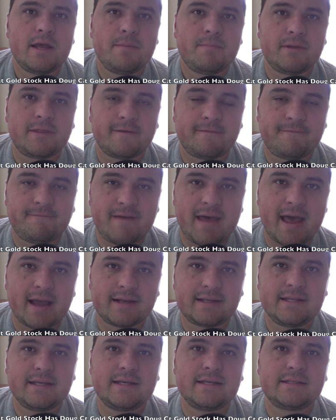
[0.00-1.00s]
But the
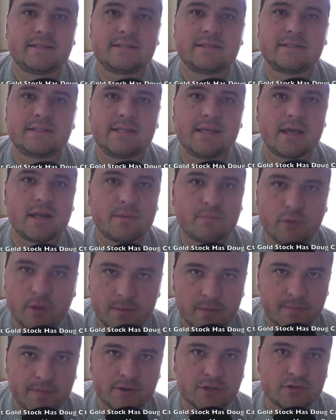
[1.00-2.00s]
fact is the
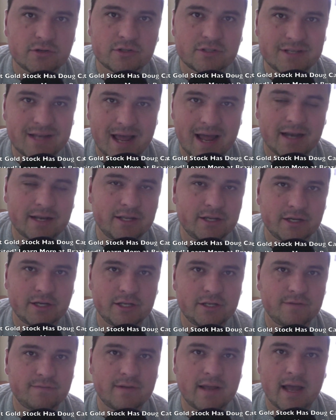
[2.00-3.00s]
unemployment picture is not
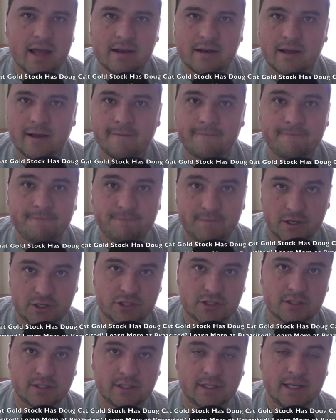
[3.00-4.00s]
good. You've got
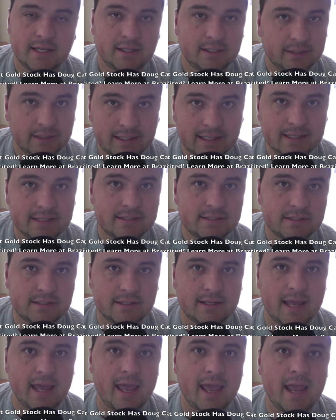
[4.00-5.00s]
officially at least
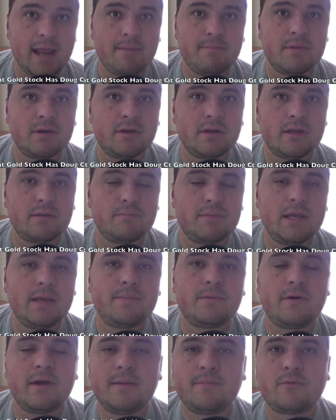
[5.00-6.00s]
8 million
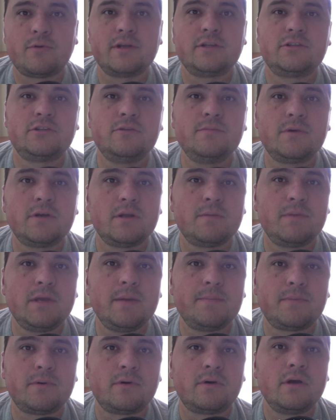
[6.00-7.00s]
people, 8.2 million
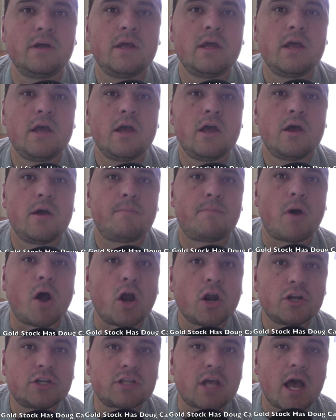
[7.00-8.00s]
people
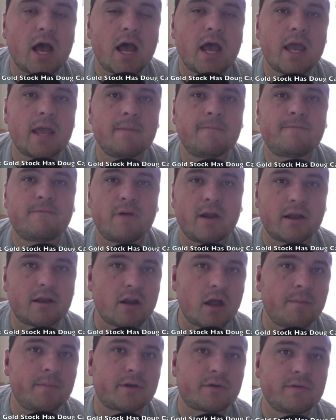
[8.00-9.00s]
part-time for
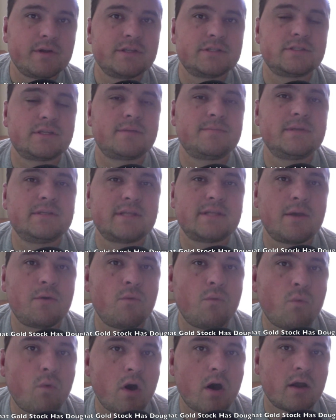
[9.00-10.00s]
economic reasons. That means they
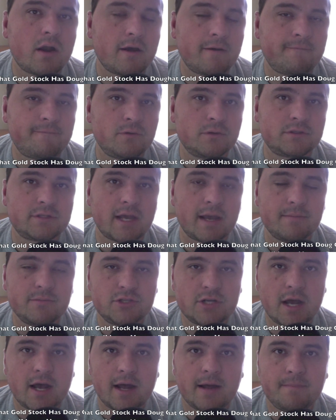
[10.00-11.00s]
want a full-time
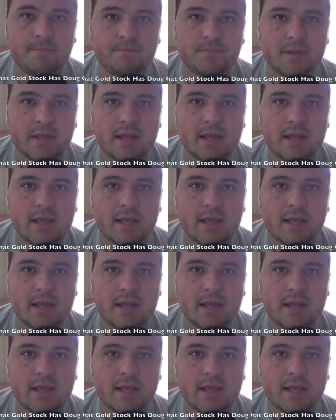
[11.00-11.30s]
job.